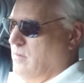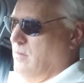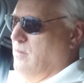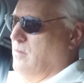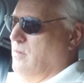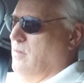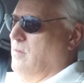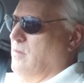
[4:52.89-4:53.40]

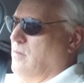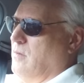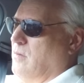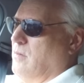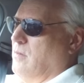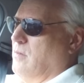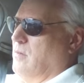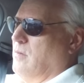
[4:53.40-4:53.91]
five
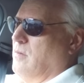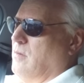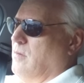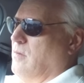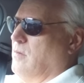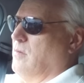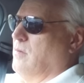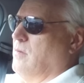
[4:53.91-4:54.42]
buildings at the
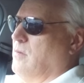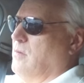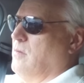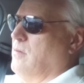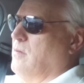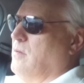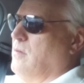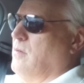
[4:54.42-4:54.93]
front
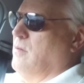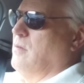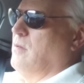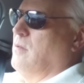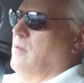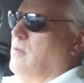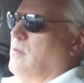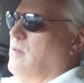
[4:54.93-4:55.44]
and
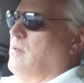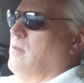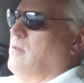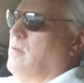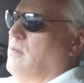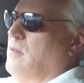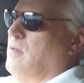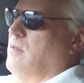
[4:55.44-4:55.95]
there's
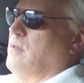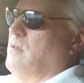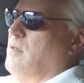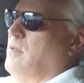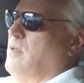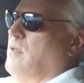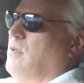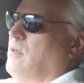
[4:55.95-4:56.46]
five buildings
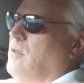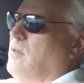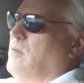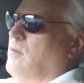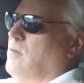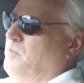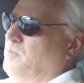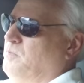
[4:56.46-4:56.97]

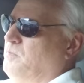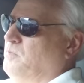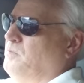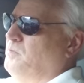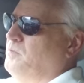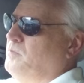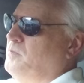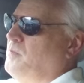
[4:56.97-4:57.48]
behind, the
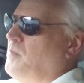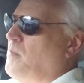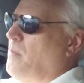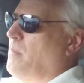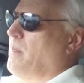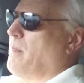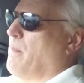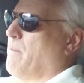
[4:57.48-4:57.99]
officer's just
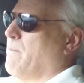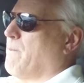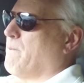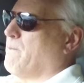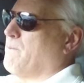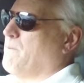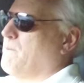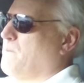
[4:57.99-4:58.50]
telling me.
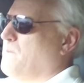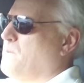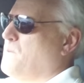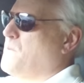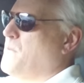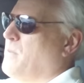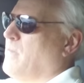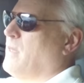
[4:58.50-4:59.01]

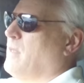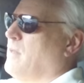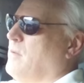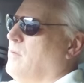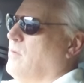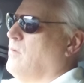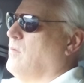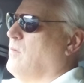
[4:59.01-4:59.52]
So we've
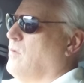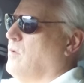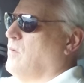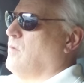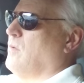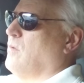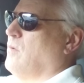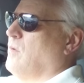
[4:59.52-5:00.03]
got a bit of a
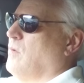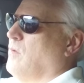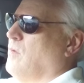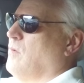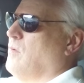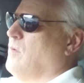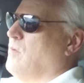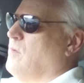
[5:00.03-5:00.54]
problem.
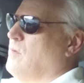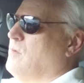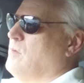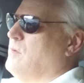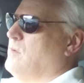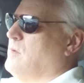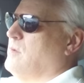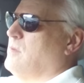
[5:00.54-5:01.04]

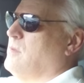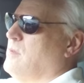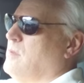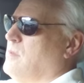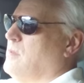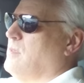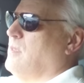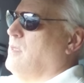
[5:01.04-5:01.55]
Which one he's
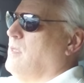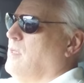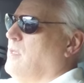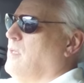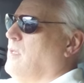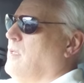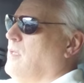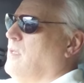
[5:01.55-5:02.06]
seeing at the
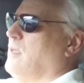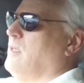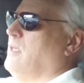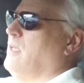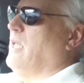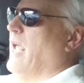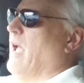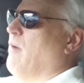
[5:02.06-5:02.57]
moment?
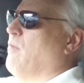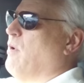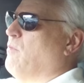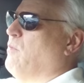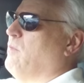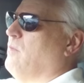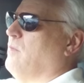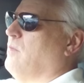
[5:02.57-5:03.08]
Yeah,
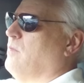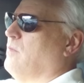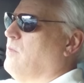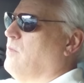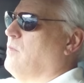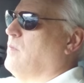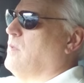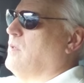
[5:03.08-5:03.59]
well. So what's, your,
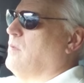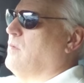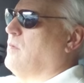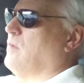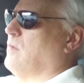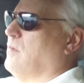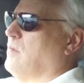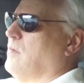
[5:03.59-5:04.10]
what's your
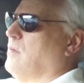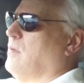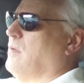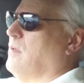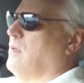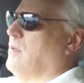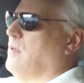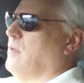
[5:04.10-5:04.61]
ETA
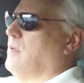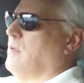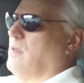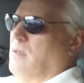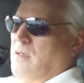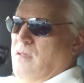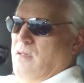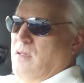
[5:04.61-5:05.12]
here?
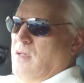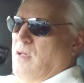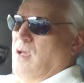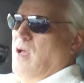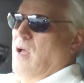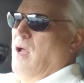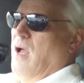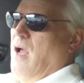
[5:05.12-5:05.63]

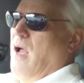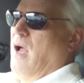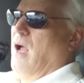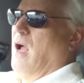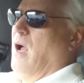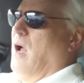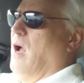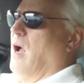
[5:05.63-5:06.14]

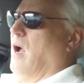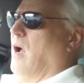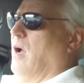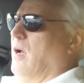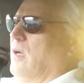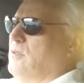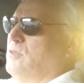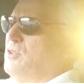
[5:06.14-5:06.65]

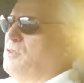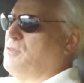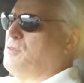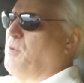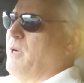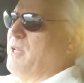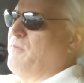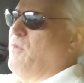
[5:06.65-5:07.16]
Uh,
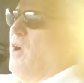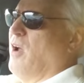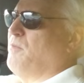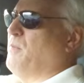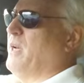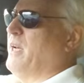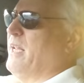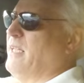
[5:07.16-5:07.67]

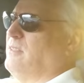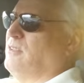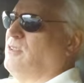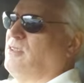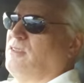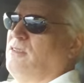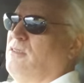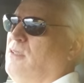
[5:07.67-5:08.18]
25
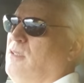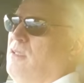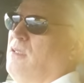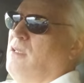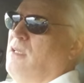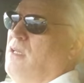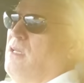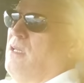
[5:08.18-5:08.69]
minutes.
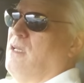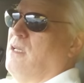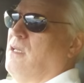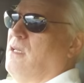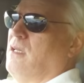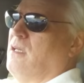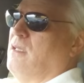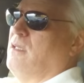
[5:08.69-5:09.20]

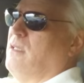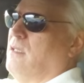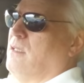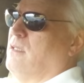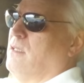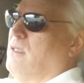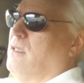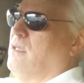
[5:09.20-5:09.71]
25 minutes.
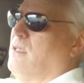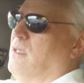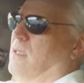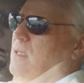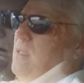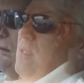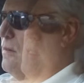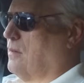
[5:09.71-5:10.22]
Okay.
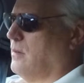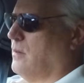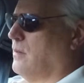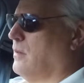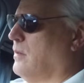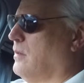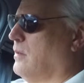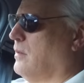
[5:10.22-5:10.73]

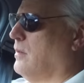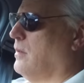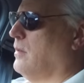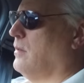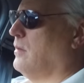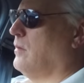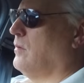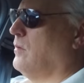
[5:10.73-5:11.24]
Right. He just said
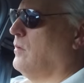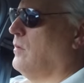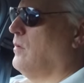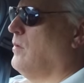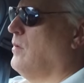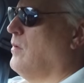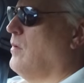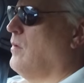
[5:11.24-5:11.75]
about
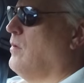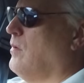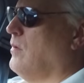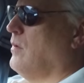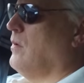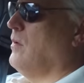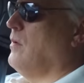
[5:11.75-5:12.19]
getting the warrants